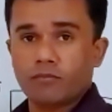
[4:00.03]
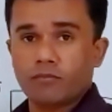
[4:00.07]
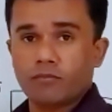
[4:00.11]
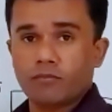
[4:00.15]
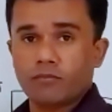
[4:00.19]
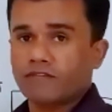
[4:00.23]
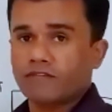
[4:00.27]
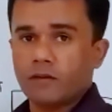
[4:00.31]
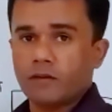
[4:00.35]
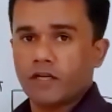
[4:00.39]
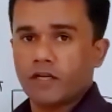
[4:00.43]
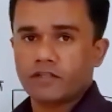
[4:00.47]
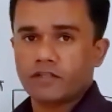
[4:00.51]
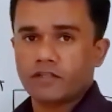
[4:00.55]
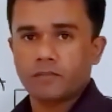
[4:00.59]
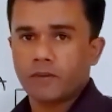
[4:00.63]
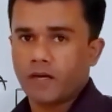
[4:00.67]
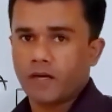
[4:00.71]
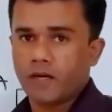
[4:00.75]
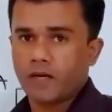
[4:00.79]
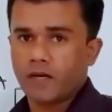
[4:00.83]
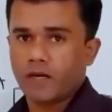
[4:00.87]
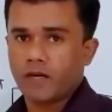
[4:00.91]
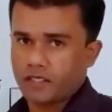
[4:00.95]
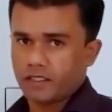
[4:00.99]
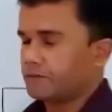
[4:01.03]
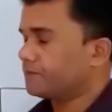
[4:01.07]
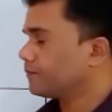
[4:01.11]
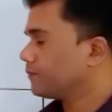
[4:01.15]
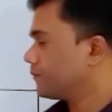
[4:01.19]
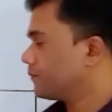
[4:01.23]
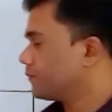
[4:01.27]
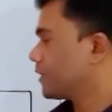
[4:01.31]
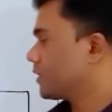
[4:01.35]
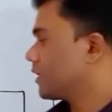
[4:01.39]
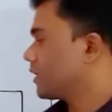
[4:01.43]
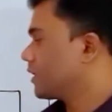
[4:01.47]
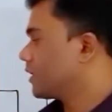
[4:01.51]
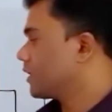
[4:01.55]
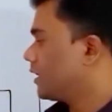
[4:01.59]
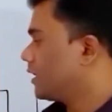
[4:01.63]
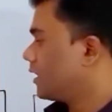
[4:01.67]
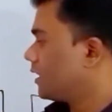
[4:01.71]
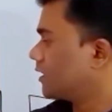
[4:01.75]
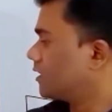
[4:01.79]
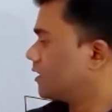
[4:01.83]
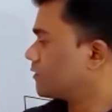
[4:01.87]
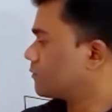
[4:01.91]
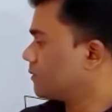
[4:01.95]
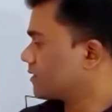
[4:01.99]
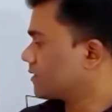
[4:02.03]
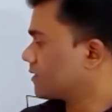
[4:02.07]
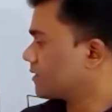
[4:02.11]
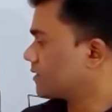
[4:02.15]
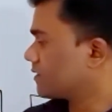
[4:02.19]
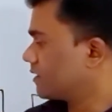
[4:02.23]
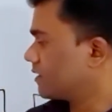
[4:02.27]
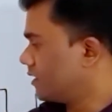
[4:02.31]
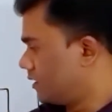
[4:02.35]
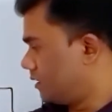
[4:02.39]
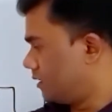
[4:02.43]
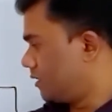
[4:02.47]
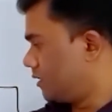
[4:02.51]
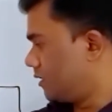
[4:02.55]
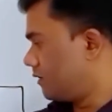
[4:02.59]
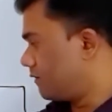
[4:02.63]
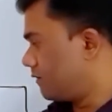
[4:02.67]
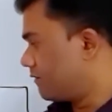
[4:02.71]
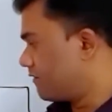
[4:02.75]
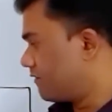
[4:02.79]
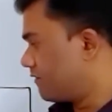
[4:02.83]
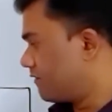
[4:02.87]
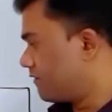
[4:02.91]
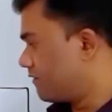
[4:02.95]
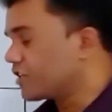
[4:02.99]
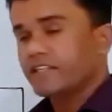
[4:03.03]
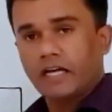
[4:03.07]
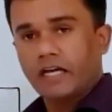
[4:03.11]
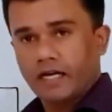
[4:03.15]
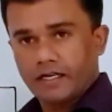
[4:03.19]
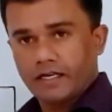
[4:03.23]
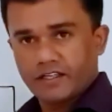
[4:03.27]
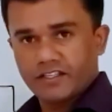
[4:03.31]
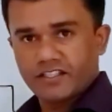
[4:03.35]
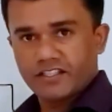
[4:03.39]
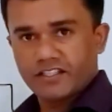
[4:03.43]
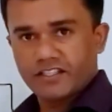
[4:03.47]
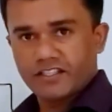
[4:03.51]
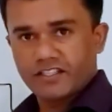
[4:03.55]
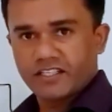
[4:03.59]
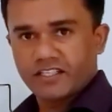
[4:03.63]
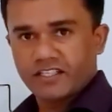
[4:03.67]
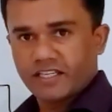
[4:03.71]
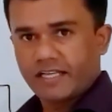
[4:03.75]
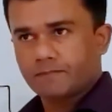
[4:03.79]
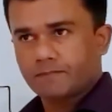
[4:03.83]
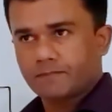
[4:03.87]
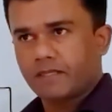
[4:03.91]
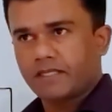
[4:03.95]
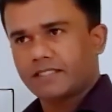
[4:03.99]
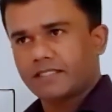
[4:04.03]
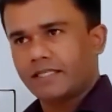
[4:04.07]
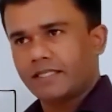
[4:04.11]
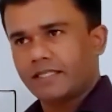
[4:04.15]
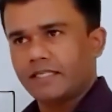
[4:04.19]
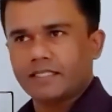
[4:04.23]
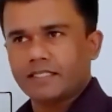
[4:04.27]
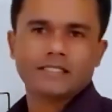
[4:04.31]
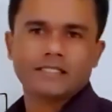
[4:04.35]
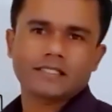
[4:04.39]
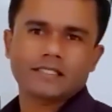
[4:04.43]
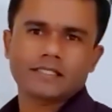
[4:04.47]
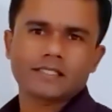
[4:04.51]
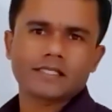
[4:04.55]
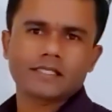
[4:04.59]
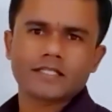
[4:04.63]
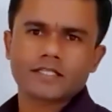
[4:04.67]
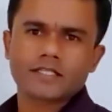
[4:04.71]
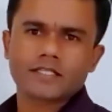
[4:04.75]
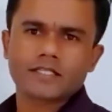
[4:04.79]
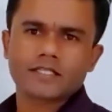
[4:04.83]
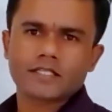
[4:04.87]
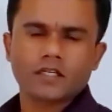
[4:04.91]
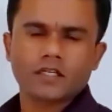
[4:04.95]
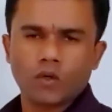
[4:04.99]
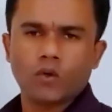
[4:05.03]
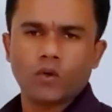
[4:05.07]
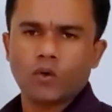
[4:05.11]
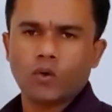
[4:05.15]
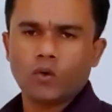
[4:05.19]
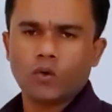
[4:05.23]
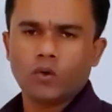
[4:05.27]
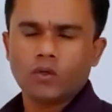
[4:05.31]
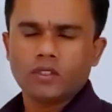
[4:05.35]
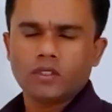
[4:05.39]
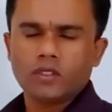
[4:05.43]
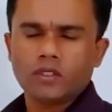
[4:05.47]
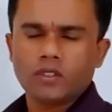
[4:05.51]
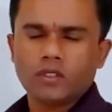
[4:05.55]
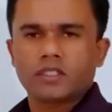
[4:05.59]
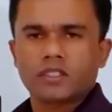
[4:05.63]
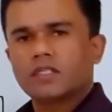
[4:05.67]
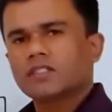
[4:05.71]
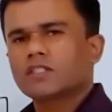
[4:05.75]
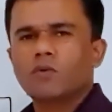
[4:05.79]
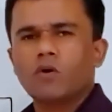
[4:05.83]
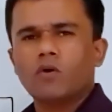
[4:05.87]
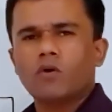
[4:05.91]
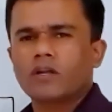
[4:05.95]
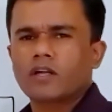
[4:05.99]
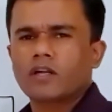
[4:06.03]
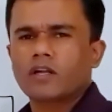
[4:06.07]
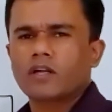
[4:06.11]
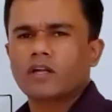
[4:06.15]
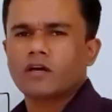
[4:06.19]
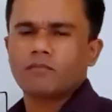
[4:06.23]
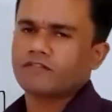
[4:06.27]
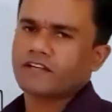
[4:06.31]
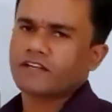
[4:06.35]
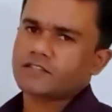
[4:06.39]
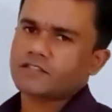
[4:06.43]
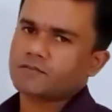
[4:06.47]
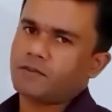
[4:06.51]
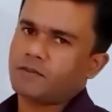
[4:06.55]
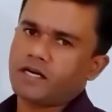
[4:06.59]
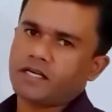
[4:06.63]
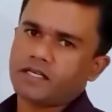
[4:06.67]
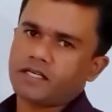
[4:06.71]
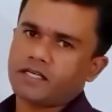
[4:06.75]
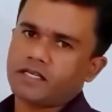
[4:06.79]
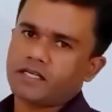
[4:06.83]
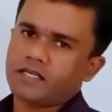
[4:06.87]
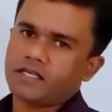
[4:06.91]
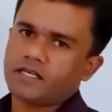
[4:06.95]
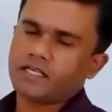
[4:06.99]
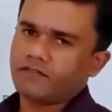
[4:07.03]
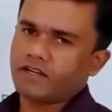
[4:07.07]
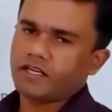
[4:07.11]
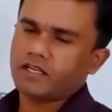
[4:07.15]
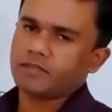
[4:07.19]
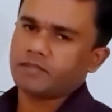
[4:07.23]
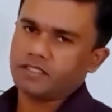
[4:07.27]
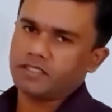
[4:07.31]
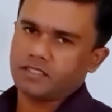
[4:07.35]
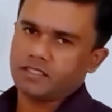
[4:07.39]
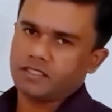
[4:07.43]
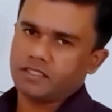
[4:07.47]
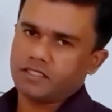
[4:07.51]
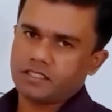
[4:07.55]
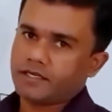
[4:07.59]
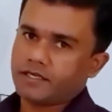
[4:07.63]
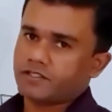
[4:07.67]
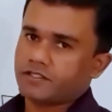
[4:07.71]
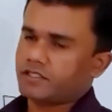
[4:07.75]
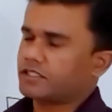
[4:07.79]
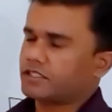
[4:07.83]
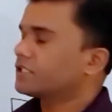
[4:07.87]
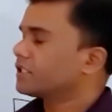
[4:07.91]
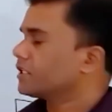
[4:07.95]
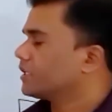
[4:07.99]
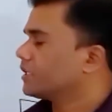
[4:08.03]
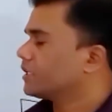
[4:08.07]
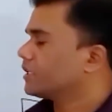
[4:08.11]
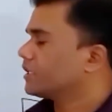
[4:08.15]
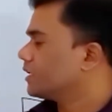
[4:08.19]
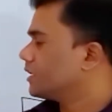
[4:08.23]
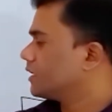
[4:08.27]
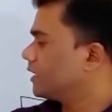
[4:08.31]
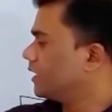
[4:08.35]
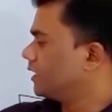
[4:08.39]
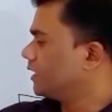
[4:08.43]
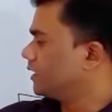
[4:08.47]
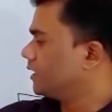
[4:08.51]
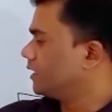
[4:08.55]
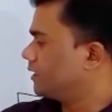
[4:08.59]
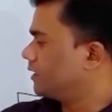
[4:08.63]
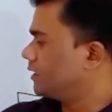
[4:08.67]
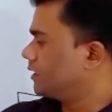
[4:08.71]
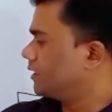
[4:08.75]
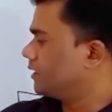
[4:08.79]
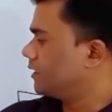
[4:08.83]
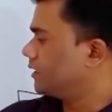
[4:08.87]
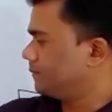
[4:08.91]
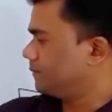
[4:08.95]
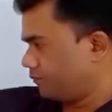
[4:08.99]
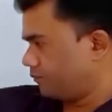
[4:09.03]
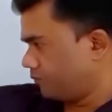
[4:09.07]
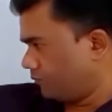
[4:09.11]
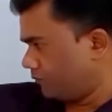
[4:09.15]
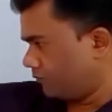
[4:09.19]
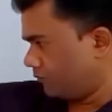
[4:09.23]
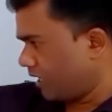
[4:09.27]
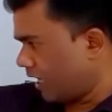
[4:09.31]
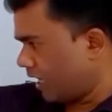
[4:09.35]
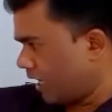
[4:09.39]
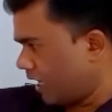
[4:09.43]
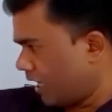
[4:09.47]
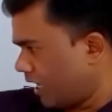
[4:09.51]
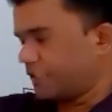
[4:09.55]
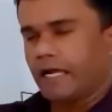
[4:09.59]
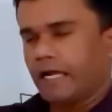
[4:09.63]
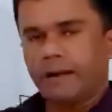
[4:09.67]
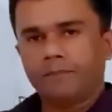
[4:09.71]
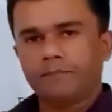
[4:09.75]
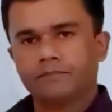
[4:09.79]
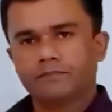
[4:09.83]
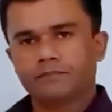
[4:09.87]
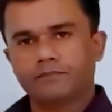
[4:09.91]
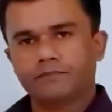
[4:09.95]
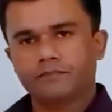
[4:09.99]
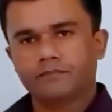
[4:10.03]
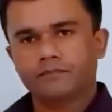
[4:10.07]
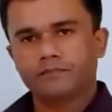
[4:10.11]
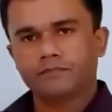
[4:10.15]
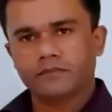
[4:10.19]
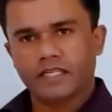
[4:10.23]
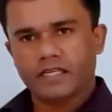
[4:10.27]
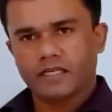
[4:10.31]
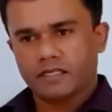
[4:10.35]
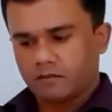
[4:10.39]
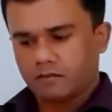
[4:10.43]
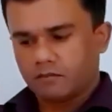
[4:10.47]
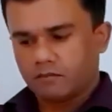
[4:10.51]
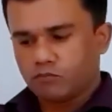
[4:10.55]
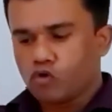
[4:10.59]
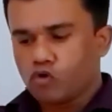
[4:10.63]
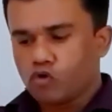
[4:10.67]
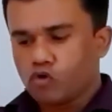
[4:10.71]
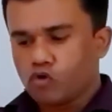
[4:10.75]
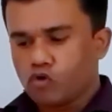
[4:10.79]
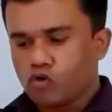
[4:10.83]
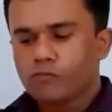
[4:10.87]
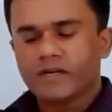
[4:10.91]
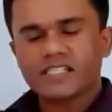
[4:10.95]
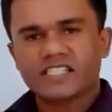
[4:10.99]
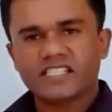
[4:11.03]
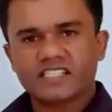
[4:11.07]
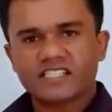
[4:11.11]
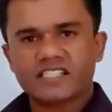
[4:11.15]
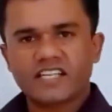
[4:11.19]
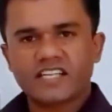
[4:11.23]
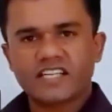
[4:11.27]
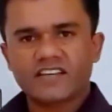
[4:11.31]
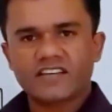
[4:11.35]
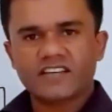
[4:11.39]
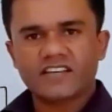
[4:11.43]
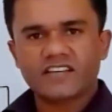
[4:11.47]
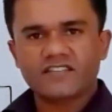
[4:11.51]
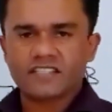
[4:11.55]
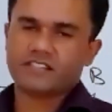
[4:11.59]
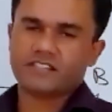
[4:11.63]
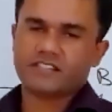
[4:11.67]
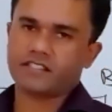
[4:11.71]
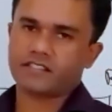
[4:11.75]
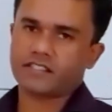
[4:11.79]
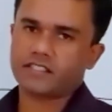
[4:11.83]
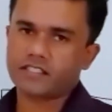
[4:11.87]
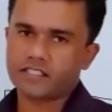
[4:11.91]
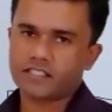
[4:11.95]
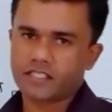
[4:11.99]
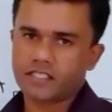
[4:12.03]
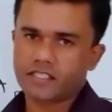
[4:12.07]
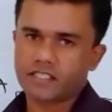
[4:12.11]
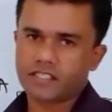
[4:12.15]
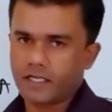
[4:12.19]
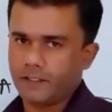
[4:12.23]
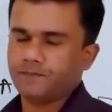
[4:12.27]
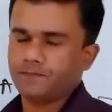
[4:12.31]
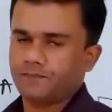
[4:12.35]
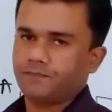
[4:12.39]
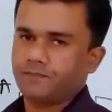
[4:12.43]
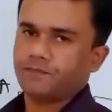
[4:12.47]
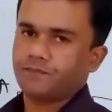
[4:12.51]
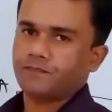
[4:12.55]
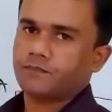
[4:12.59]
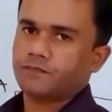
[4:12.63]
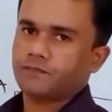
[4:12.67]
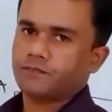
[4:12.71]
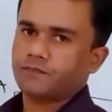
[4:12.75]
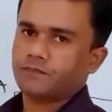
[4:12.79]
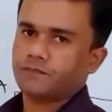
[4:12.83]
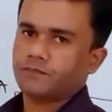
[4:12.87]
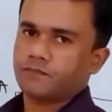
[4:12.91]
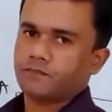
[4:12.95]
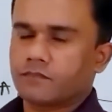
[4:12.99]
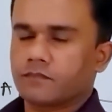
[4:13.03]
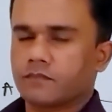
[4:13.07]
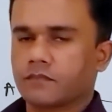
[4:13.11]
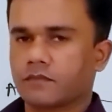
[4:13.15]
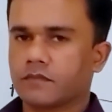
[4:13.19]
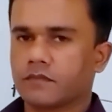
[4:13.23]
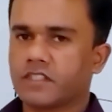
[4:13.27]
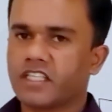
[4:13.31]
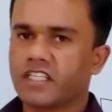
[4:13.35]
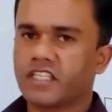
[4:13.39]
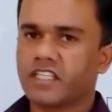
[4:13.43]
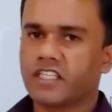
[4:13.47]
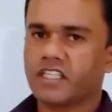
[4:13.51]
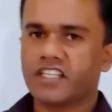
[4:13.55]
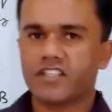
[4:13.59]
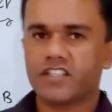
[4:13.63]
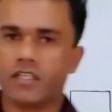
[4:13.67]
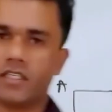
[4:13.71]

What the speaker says: of carbon dioxide particles. This vessel filled with hydrogen gas, but here concentration low. Small number of gas particles available, hydrogen. Then we have a tap. Then movement is then restricted here initially.